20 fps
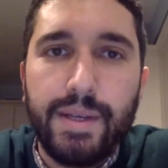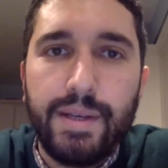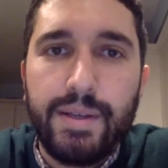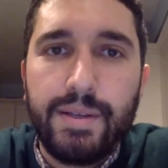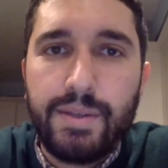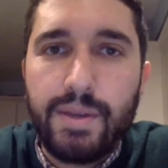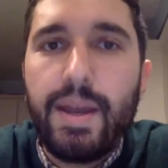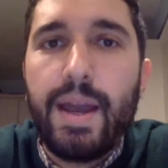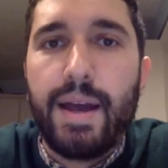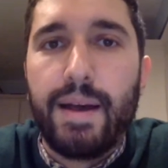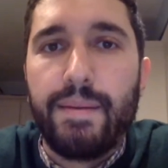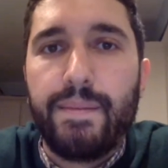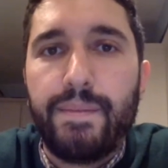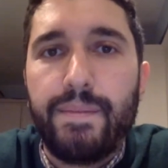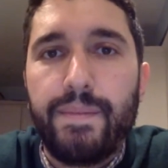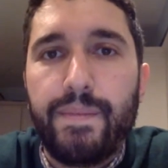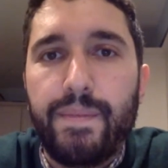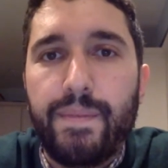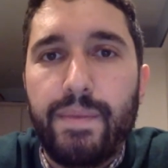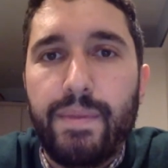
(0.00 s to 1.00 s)
So yeah,
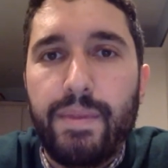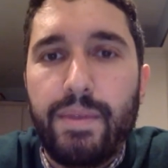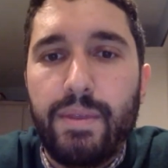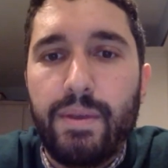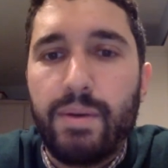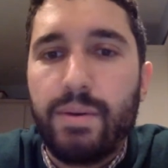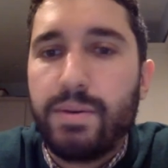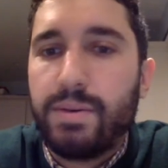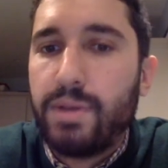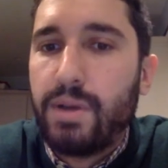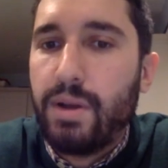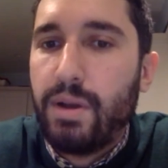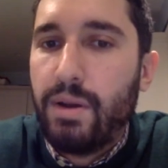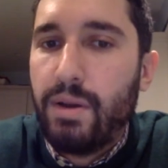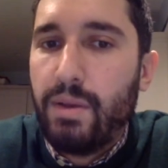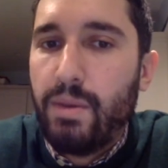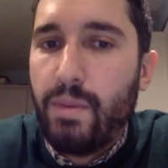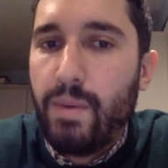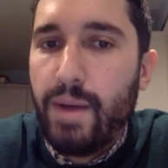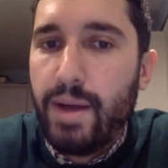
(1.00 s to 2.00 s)
those are
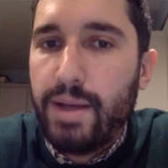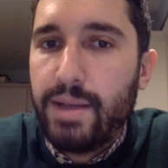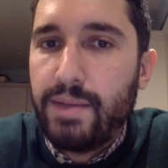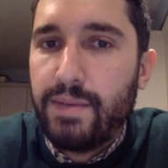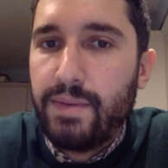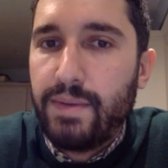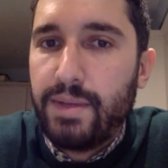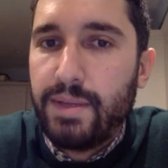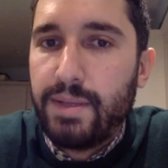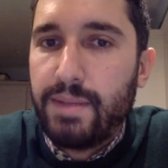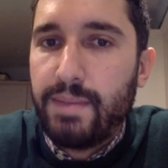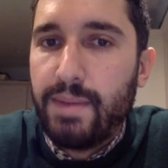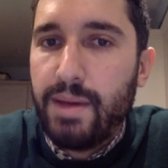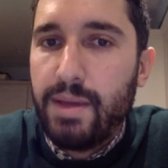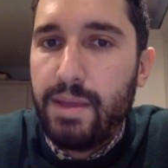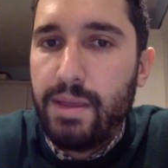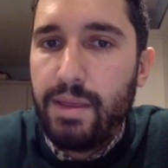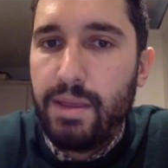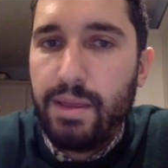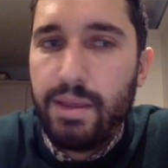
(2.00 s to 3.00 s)
the wines for this
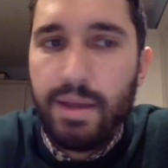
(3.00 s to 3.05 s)
month.